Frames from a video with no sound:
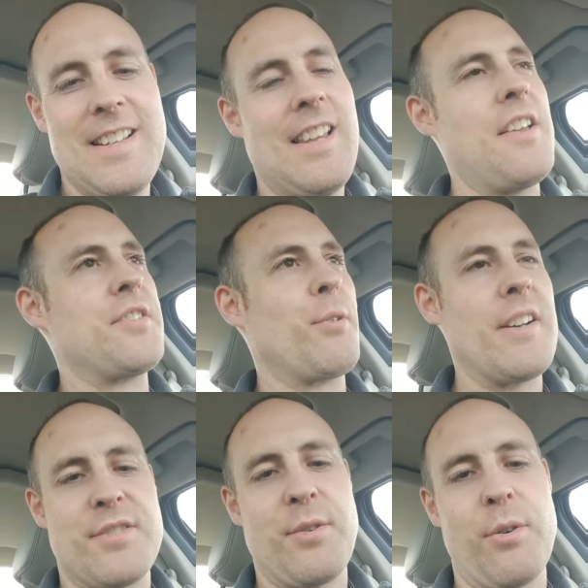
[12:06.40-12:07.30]
That's a
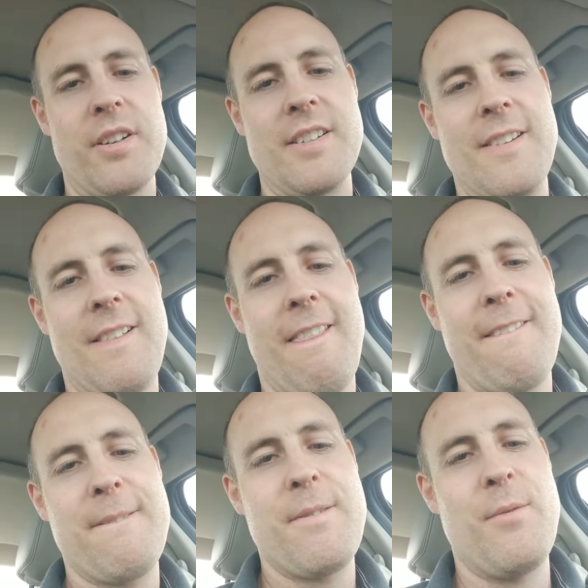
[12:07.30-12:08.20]
great story.
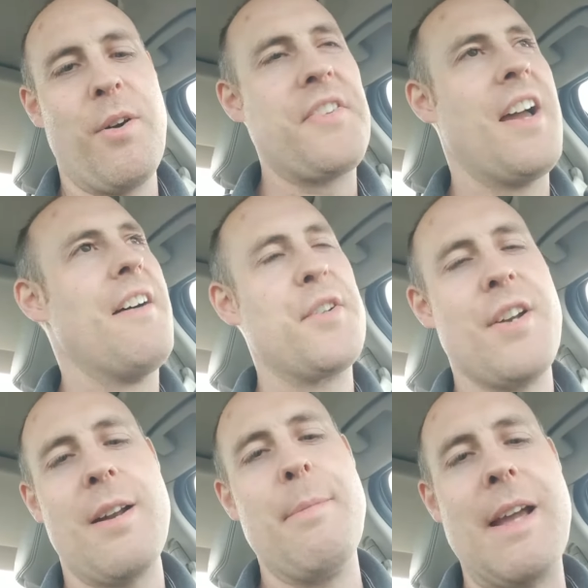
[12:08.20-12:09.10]
What the F? You're
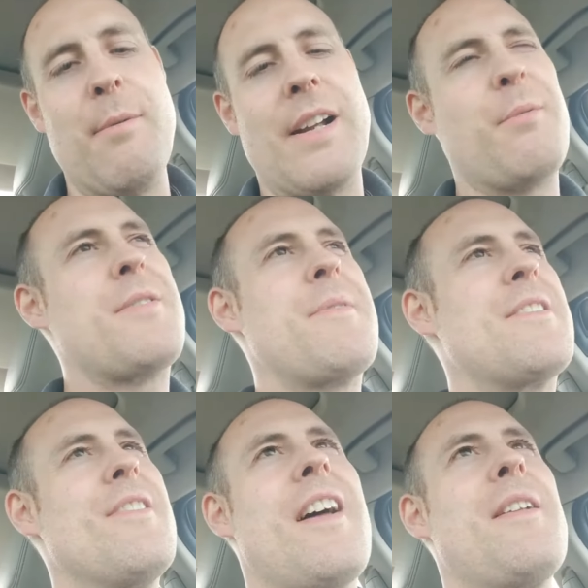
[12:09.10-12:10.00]
not a bandwagon? What do you mean
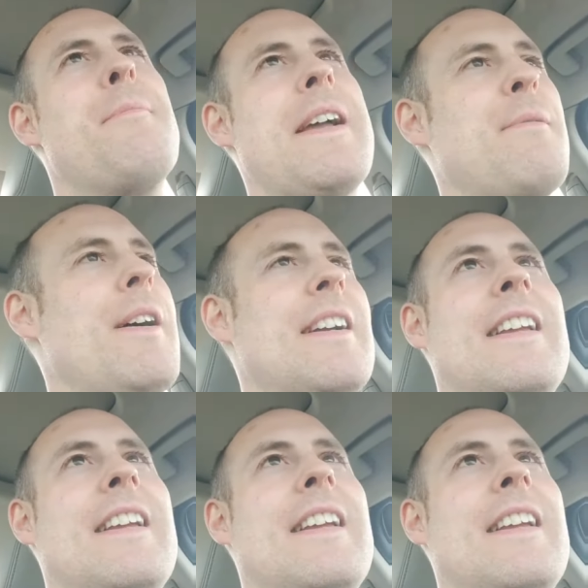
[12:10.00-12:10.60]
you're not a bandwagon?